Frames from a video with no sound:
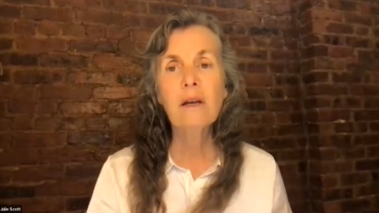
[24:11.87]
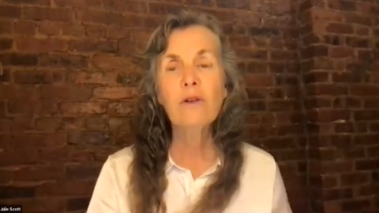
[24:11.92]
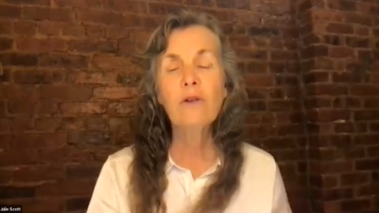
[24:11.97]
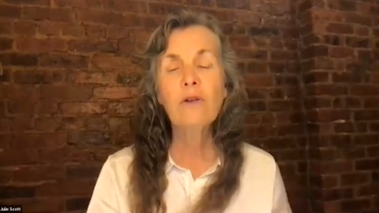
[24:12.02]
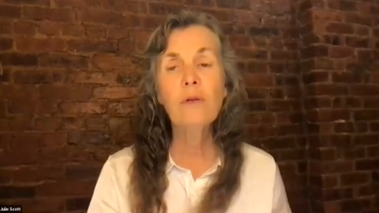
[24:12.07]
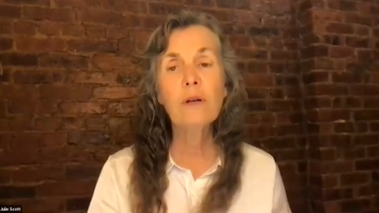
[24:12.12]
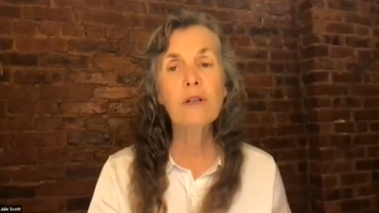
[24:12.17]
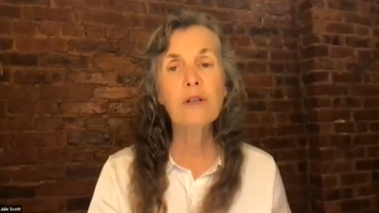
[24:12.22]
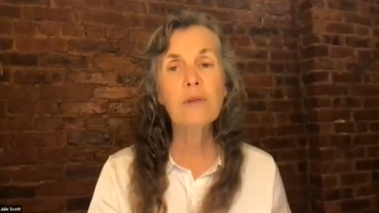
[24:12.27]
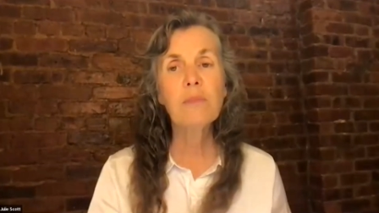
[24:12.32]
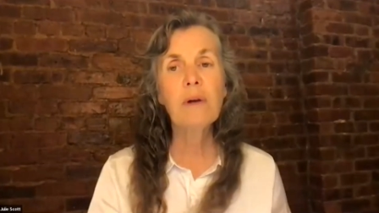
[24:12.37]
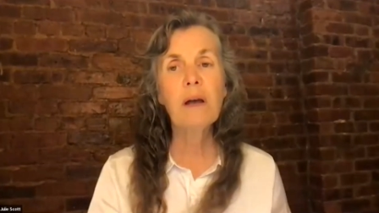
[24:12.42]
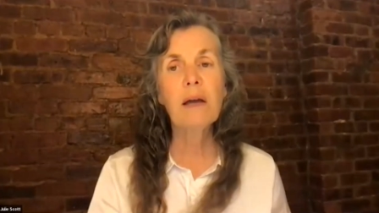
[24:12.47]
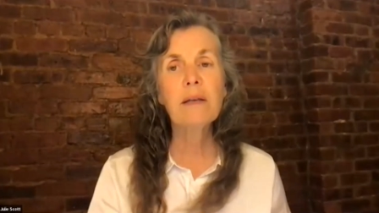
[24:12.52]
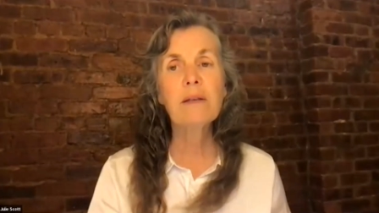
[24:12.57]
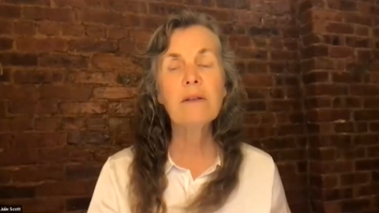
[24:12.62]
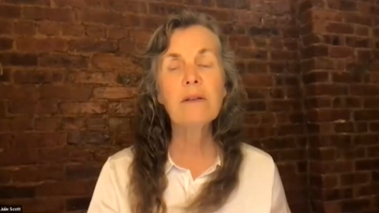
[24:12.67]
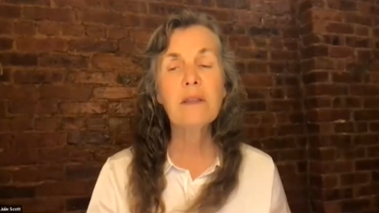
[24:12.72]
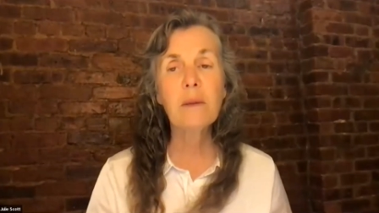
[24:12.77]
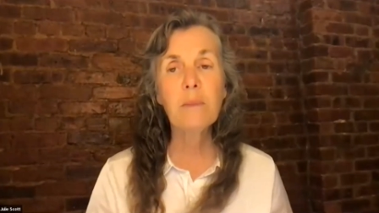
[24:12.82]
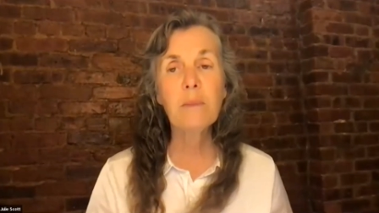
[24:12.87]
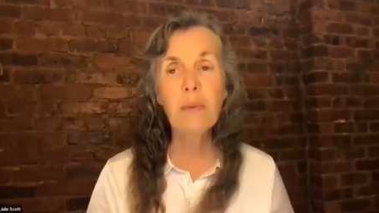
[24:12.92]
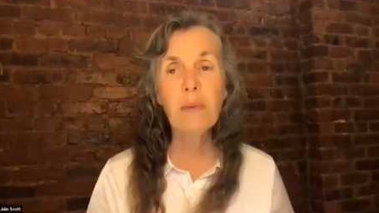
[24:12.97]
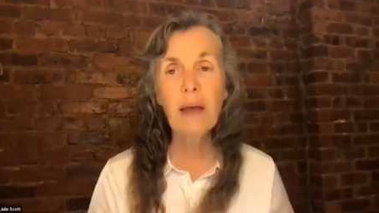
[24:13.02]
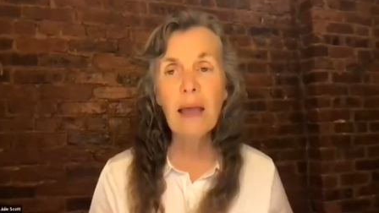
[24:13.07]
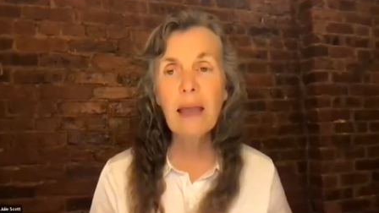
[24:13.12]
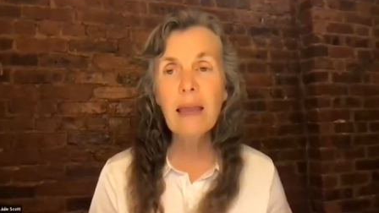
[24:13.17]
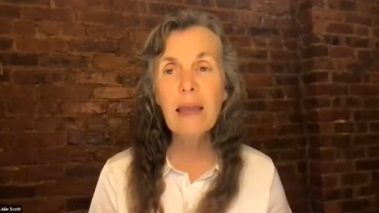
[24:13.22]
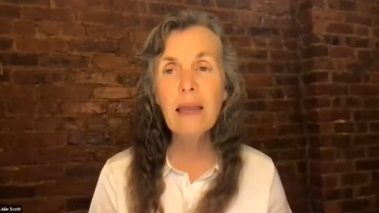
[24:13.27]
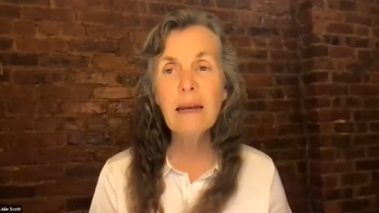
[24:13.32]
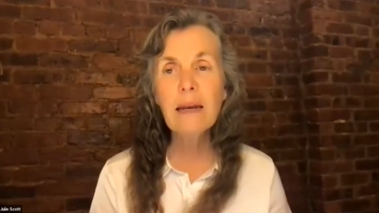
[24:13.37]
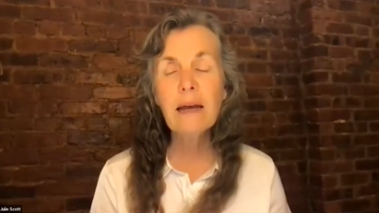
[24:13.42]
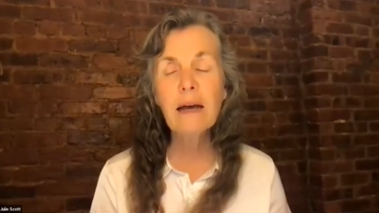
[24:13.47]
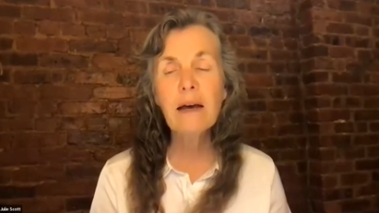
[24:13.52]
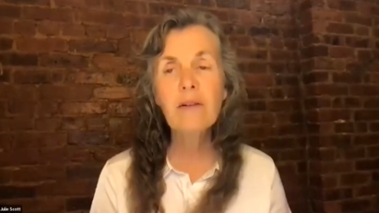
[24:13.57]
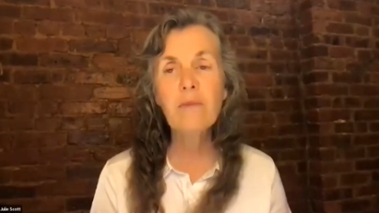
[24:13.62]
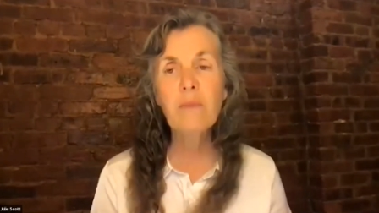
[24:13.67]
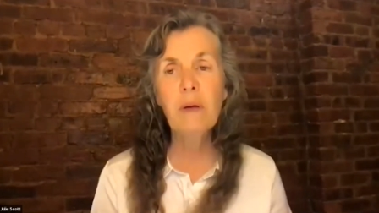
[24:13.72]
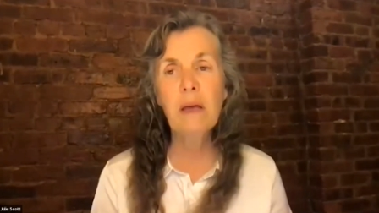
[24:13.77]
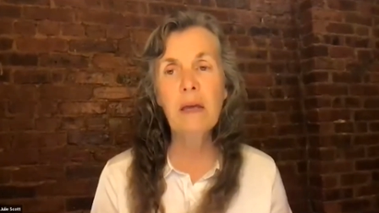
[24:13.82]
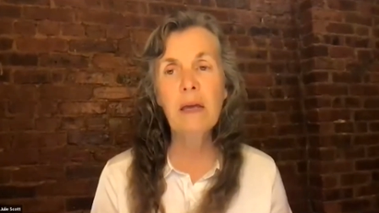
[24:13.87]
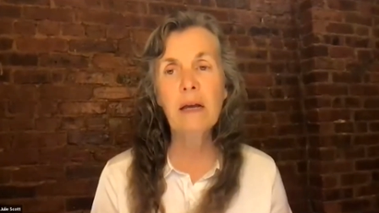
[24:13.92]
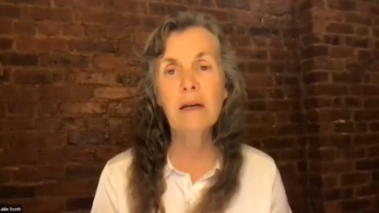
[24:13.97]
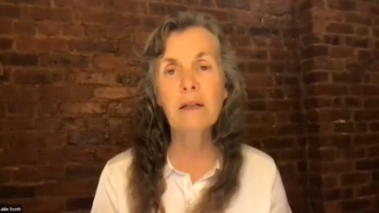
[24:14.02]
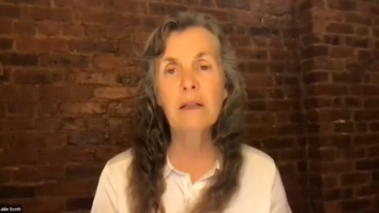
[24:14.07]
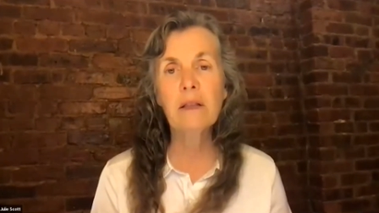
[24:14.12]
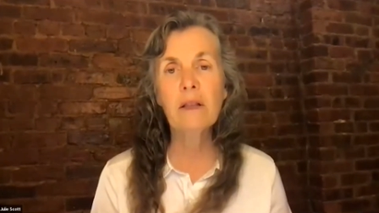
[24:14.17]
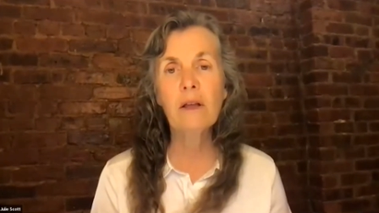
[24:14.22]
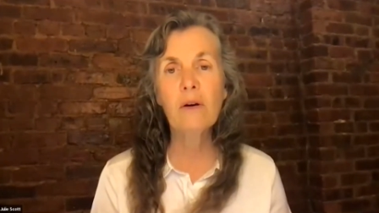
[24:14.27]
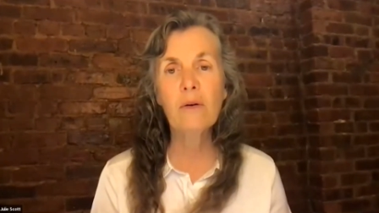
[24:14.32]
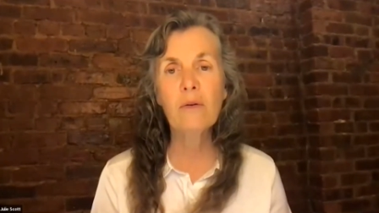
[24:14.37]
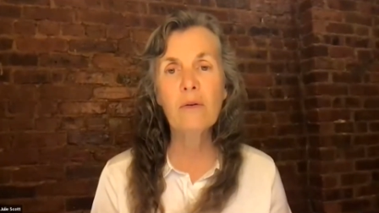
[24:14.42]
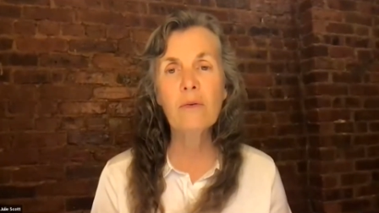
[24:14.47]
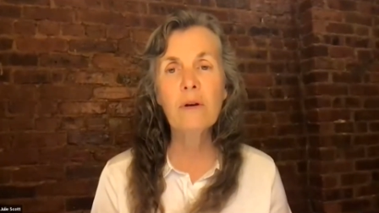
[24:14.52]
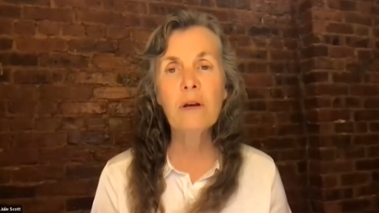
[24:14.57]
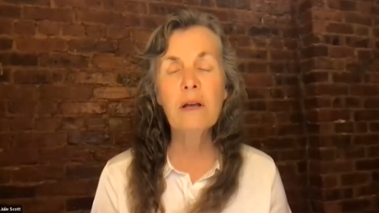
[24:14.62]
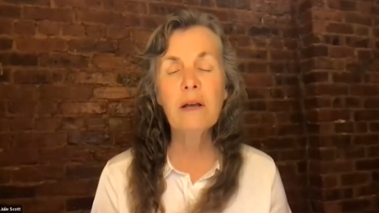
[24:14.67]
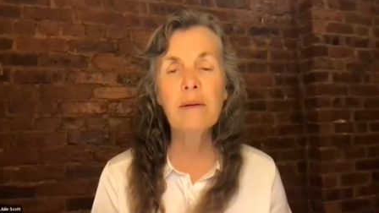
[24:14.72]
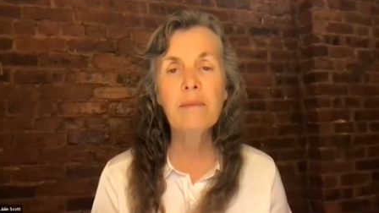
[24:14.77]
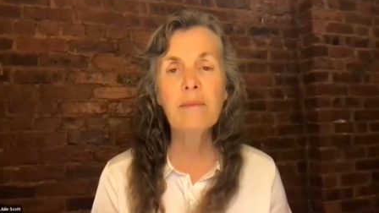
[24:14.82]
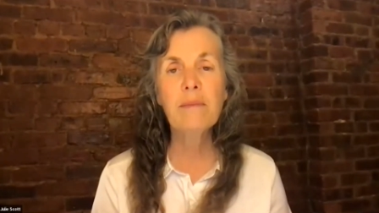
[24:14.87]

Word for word: to express the pain of being alone.